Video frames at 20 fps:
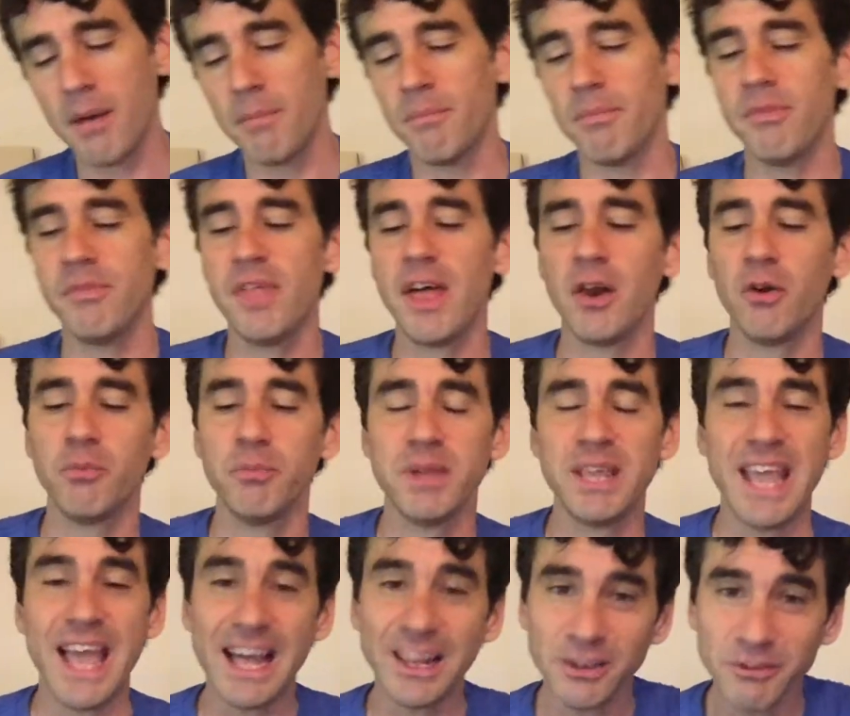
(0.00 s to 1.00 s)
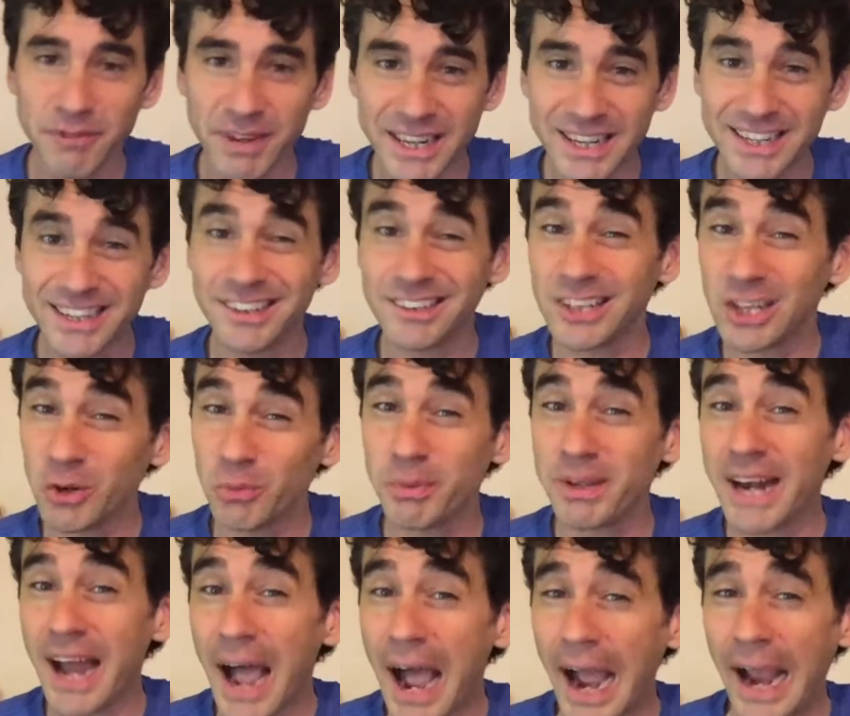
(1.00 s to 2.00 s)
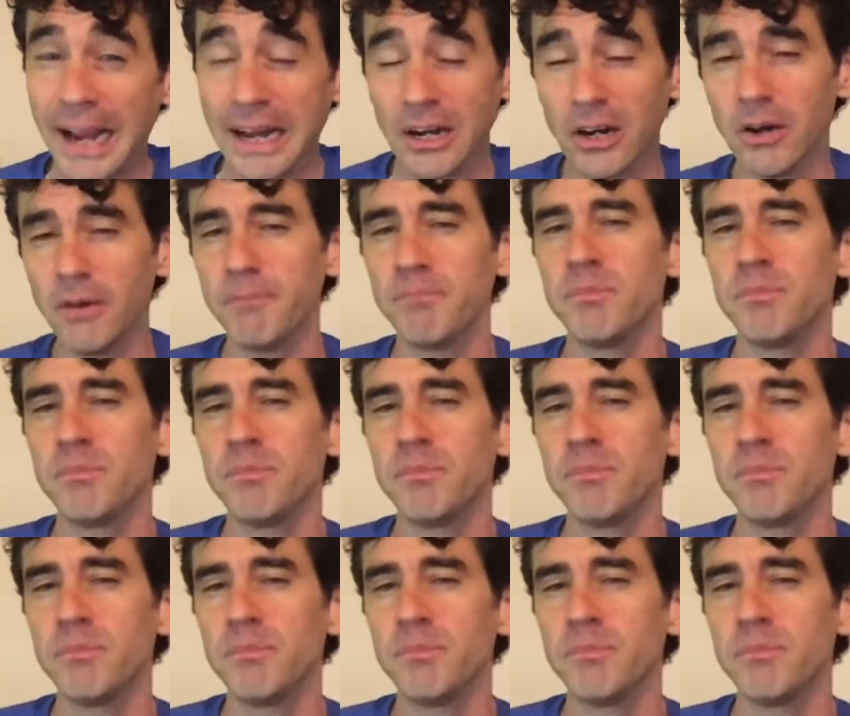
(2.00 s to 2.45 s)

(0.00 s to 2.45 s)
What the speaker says: that'll be elevated a little bit higher.